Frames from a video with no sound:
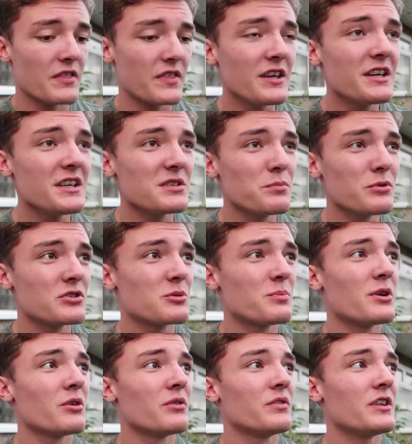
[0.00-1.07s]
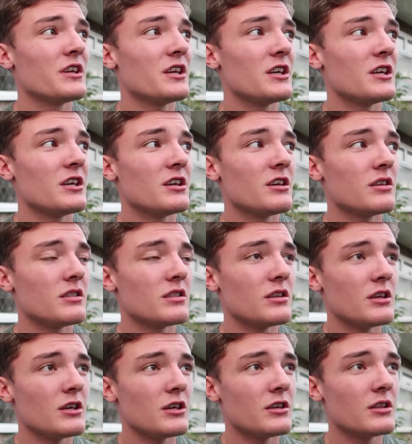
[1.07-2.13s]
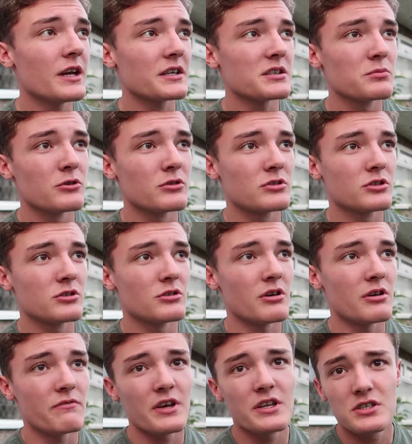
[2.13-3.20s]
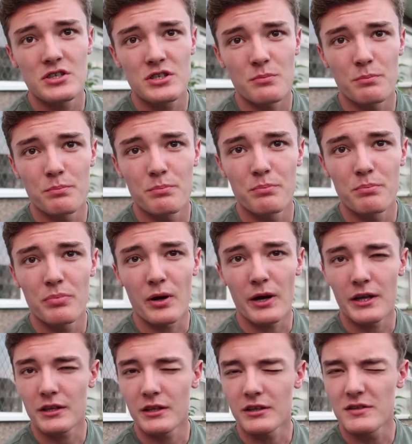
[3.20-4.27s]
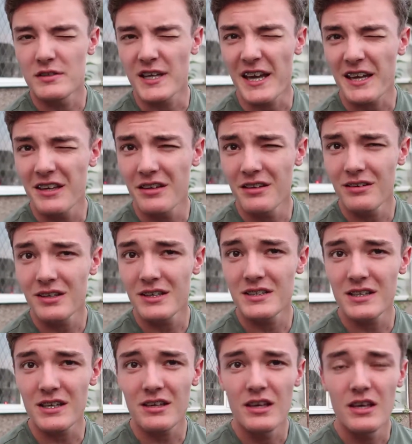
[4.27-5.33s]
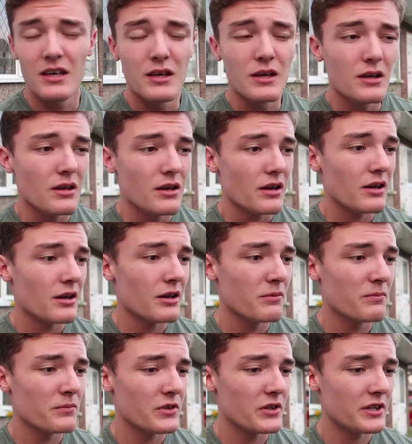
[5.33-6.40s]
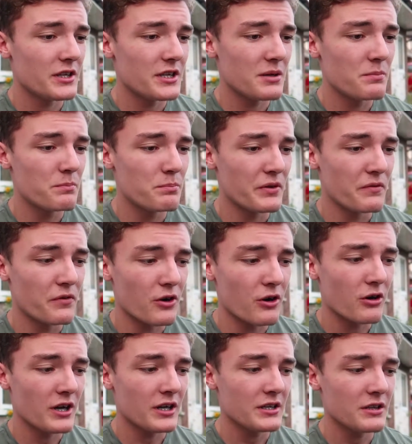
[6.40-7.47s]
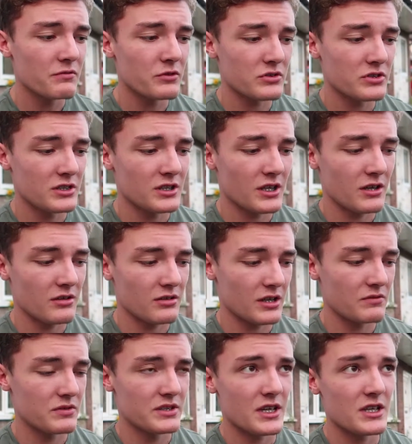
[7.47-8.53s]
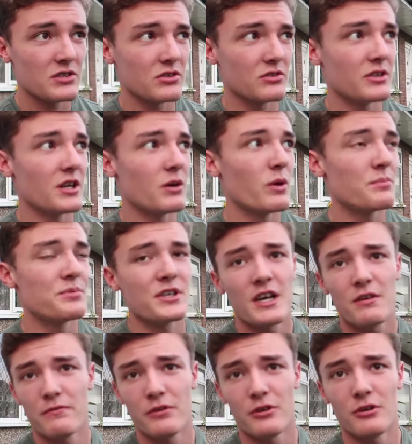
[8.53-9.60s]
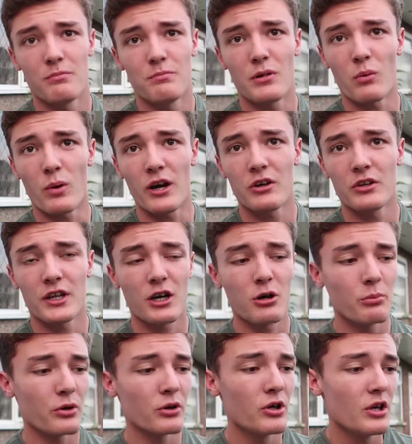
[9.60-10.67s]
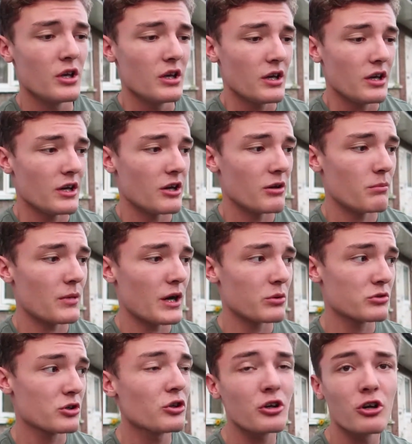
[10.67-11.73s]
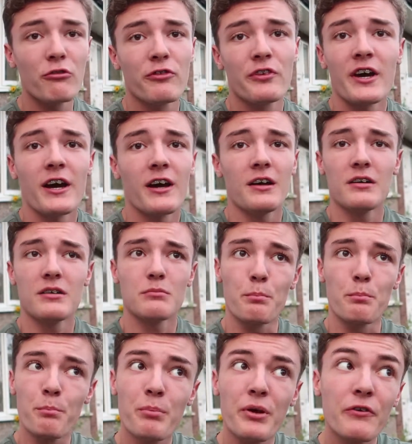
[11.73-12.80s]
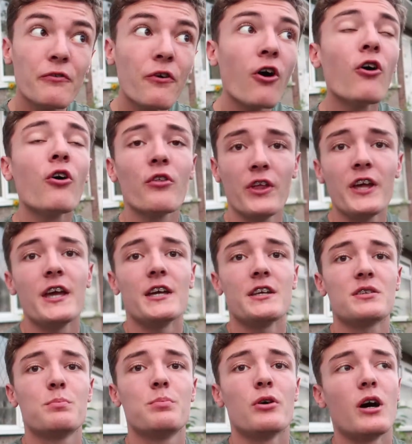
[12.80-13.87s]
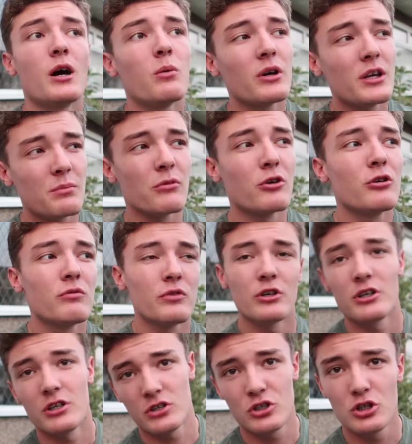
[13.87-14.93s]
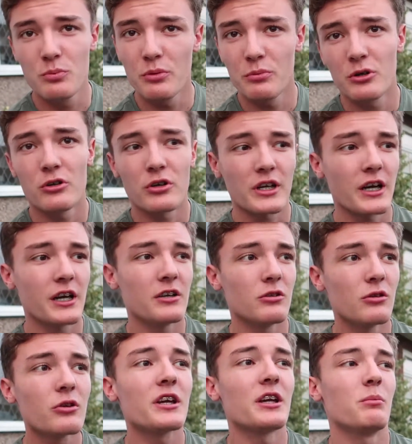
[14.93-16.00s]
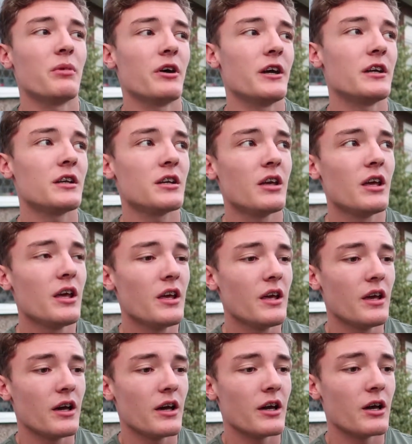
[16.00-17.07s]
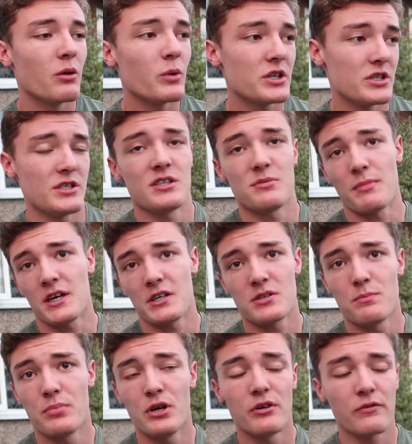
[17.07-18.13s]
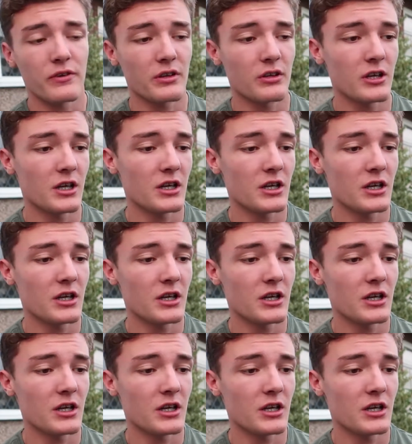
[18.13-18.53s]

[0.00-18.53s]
think it's supposed to be on the Lexmoto adventure bike, the Tekken, is it? That they did beforehand. I've not seen that advertised on their website for a while now, but I was going to go for that before this, but I wanted more of a supermoto kind of looking bike, which this matched perfectly